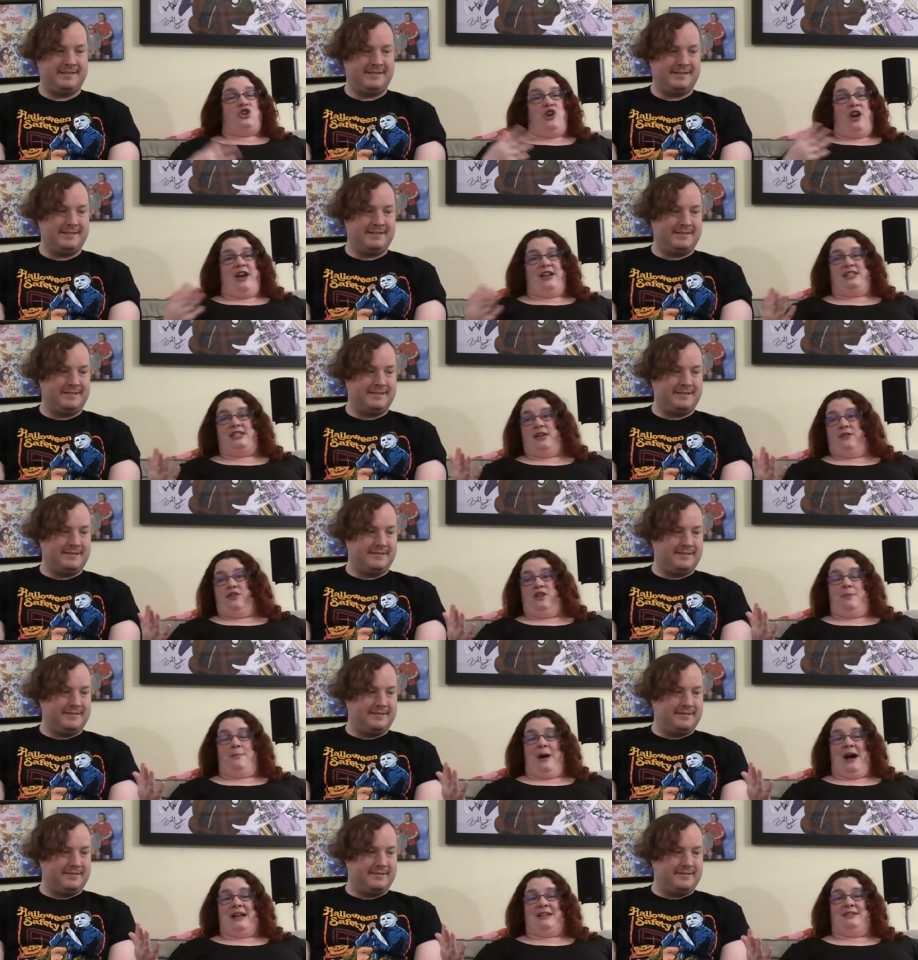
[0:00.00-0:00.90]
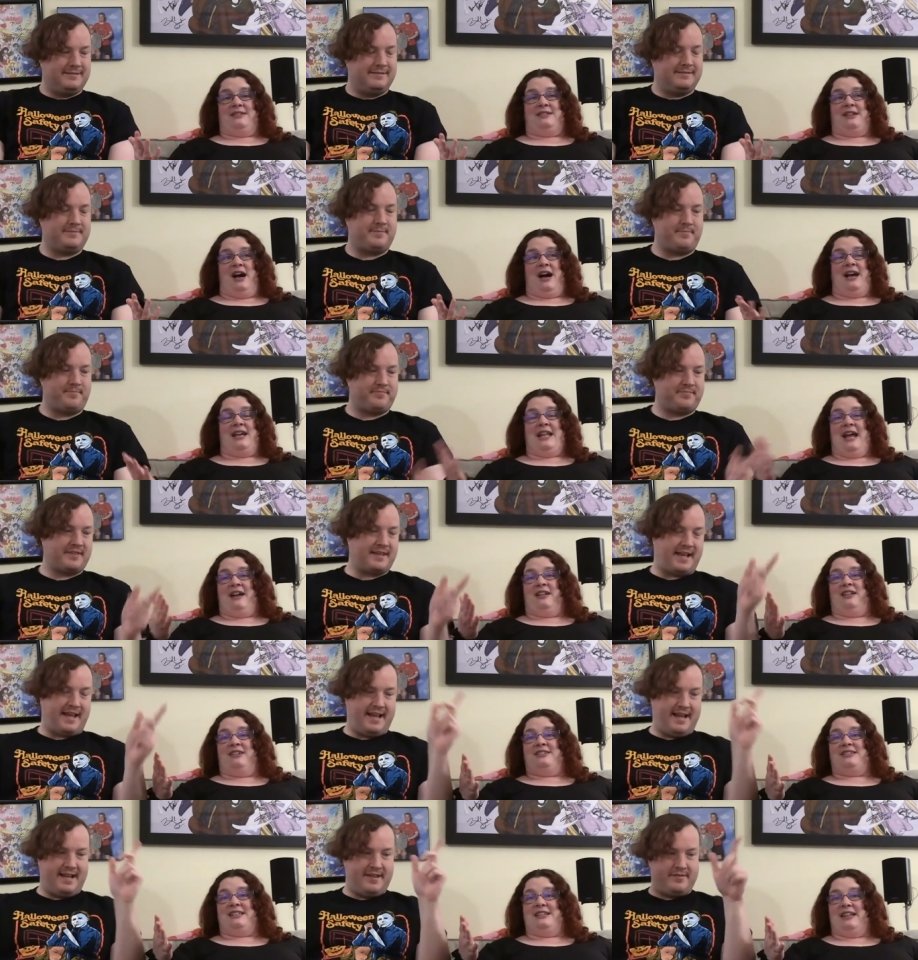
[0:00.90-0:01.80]
Speaker 1: creativity by design
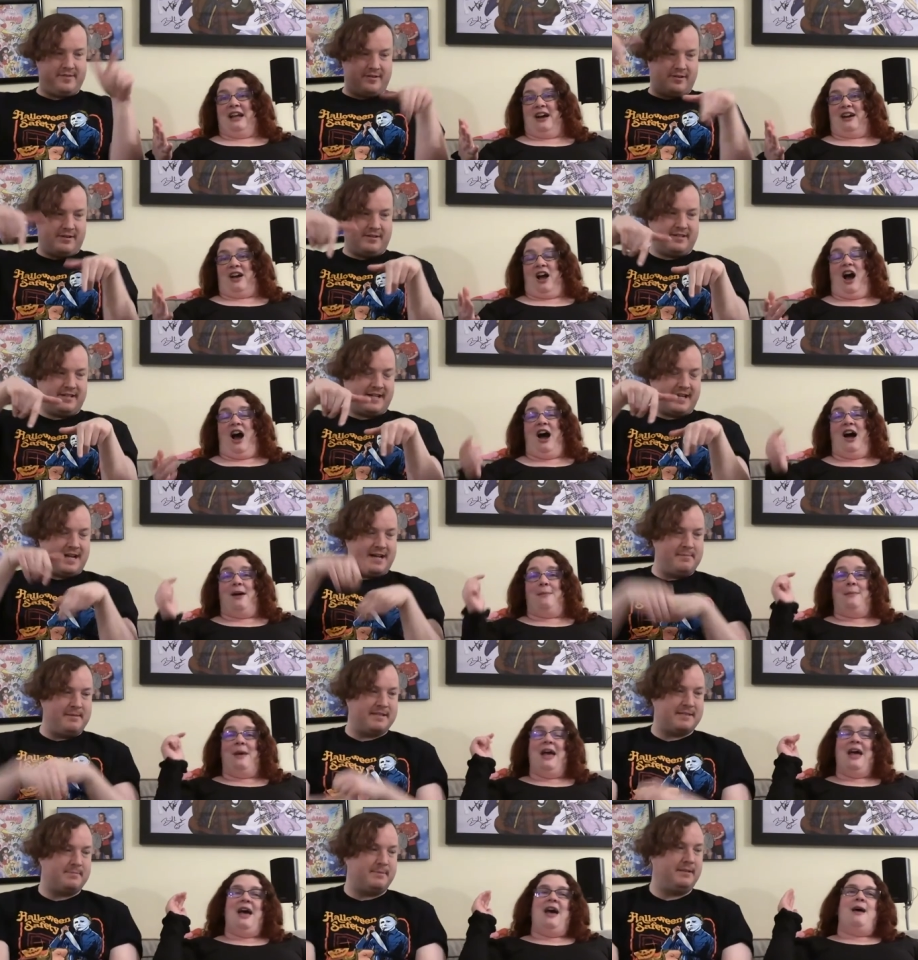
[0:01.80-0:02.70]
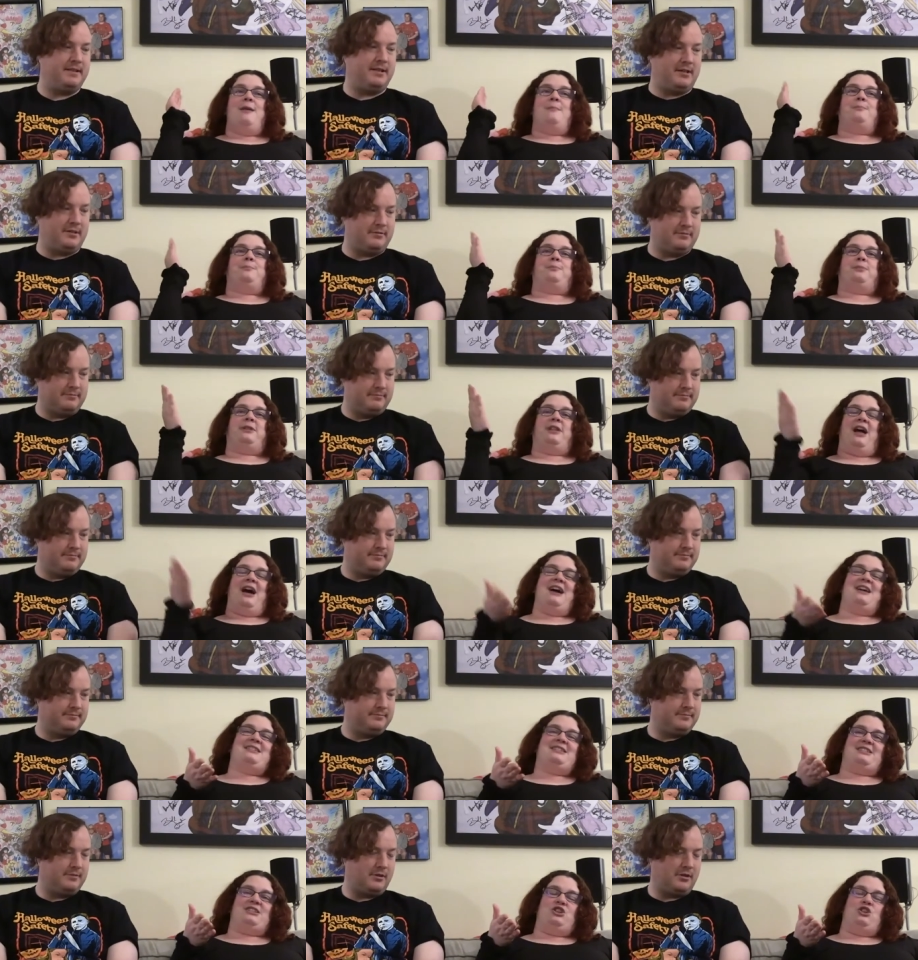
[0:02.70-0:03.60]
L
Speaker 2: L C dot com. And they're in the comments below.
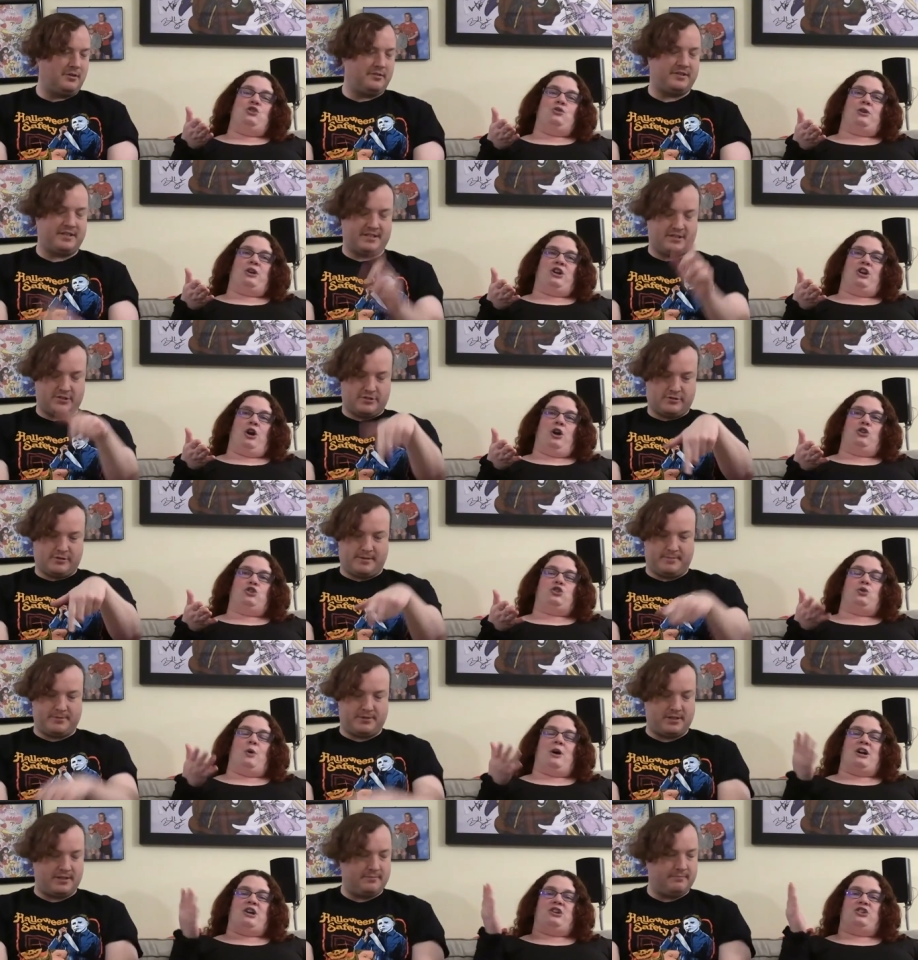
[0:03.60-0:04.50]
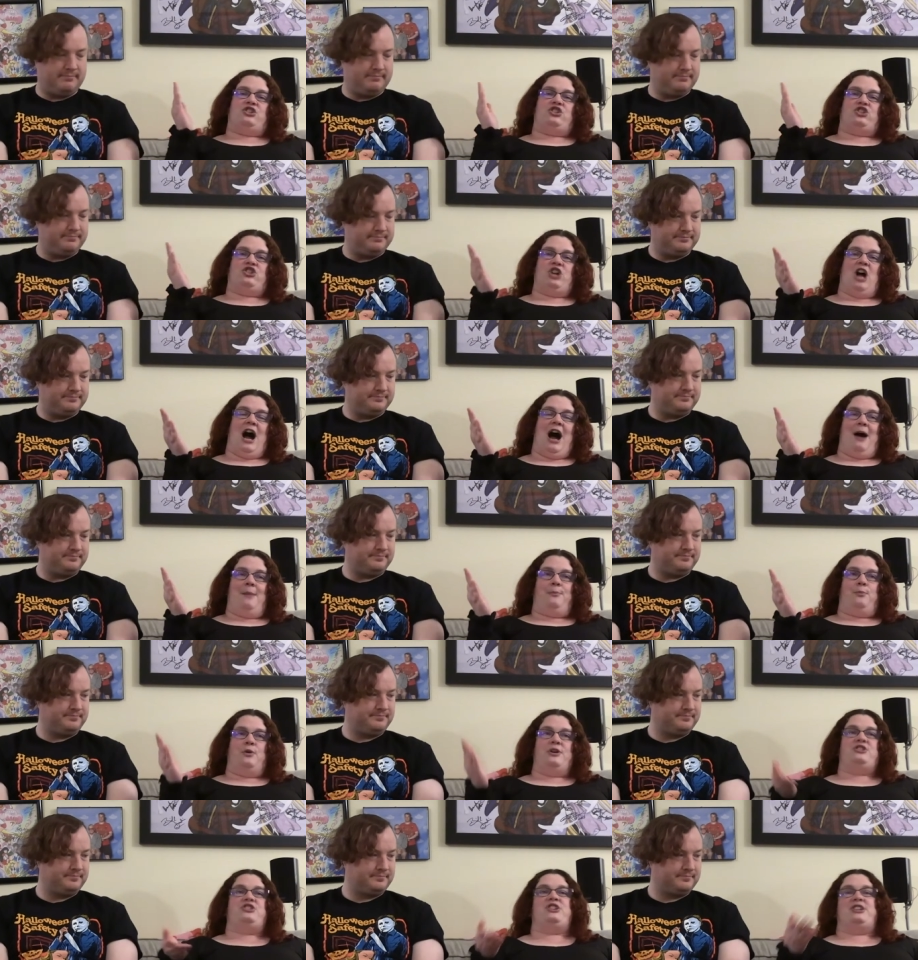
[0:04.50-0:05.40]
Speaker 1: Plus, you can go to our
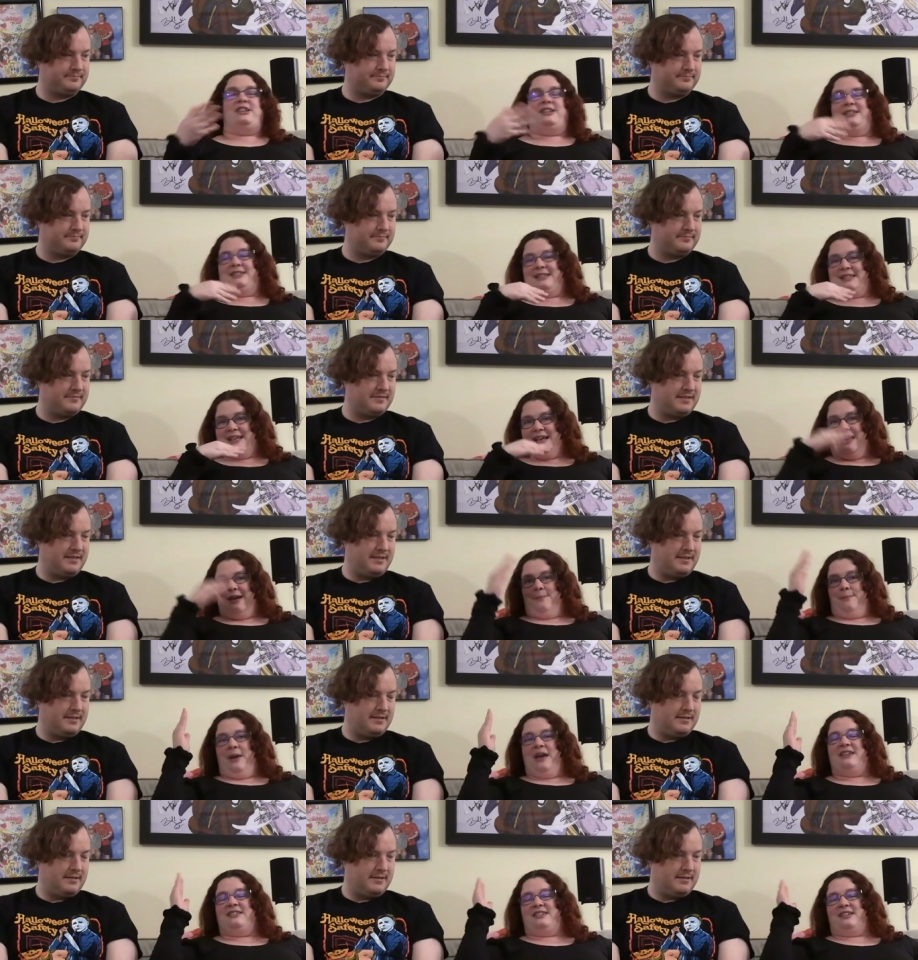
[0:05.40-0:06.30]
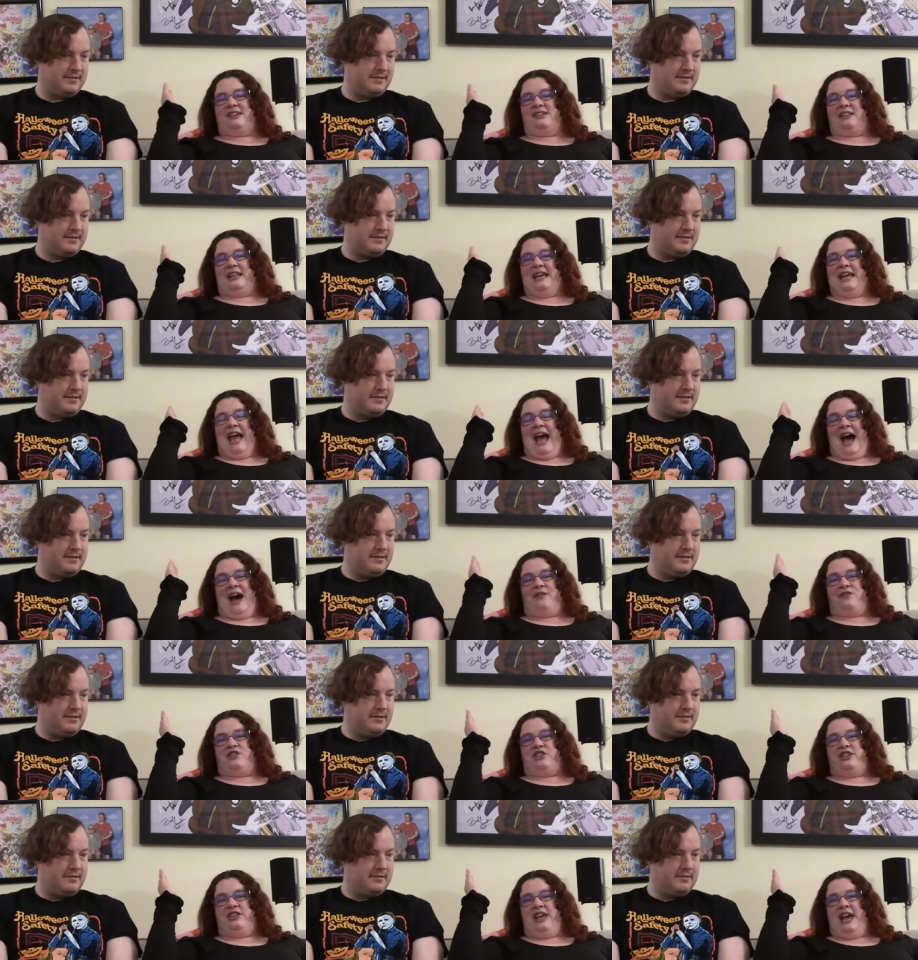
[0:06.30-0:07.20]
shop, which is basically
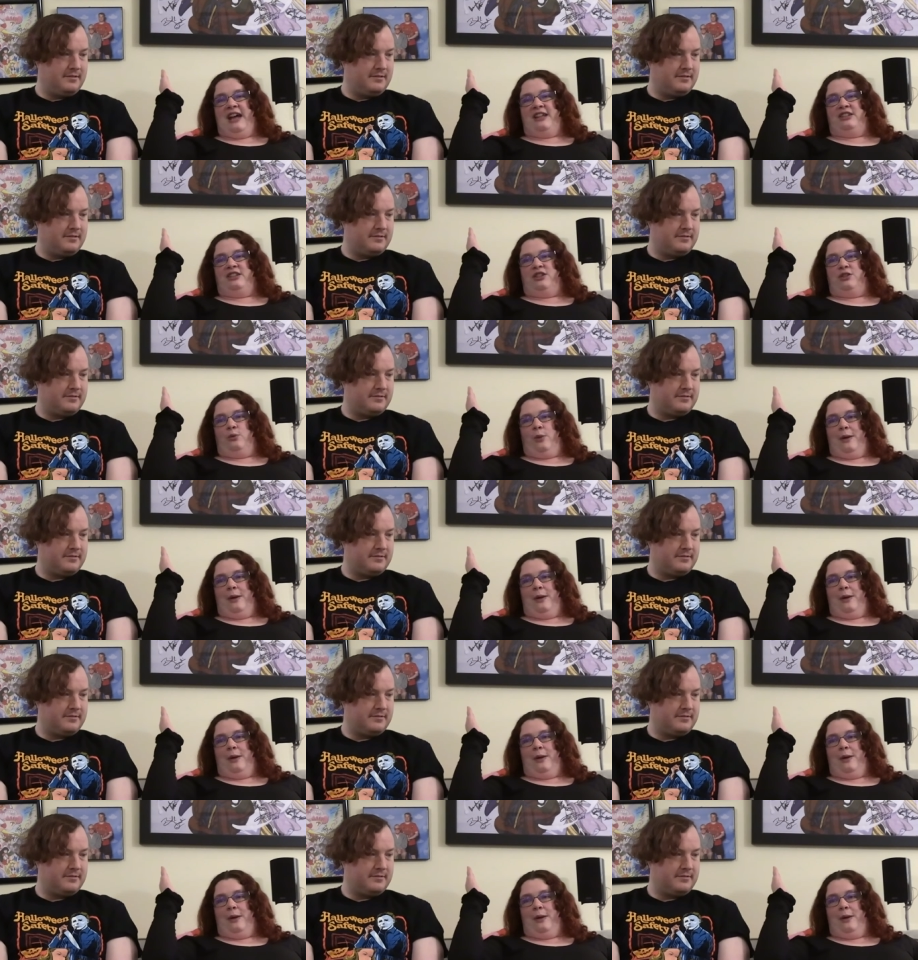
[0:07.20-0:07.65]
after the end of